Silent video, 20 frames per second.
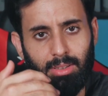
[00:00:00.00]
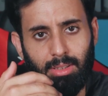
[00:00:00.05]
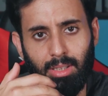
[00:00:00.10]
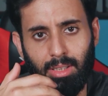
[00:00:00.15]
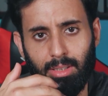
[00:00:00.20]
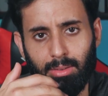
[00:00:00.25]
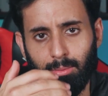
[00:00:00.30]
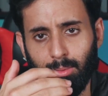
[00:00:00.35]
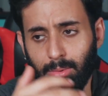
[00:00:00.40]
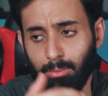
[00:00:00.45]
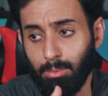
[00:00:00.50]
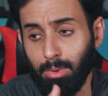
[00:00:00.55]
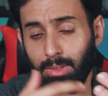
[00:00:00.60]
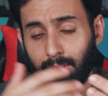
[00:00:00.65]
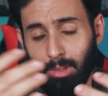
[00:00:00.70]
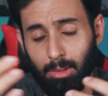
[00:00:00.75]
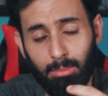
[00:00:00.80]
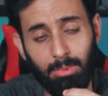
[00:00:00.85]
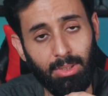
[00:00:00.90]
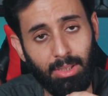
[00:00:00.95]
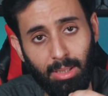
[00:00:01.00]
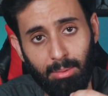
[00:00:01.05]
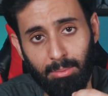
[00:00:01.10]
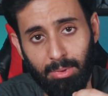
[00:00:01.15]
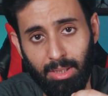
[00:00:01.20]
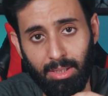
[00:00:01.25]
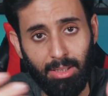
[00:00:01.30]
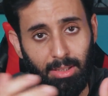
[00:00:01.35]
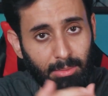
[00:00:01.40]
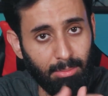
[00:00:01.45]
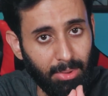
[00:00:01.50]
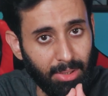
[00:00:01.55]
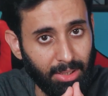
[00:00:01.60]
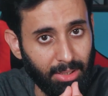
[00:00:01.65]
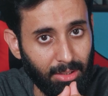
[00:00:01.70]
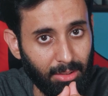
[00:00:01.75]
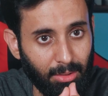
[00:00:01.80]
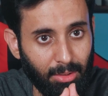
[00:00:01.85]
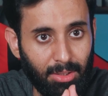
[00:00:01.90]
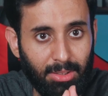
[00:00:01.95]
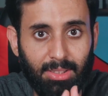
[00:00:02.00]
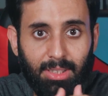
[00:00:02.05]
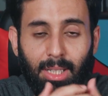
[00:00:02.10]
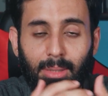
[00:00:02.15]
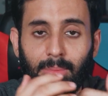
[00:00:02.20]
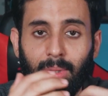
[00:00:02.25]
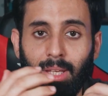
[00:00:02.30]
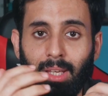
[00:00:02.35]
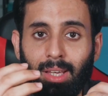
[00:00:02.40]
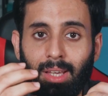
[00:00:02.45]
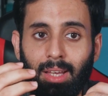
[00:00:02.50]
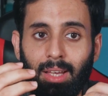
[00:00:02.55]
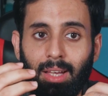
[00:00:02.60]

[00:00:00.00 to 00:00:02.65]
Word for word: And once obviously I'm done explaining a concept.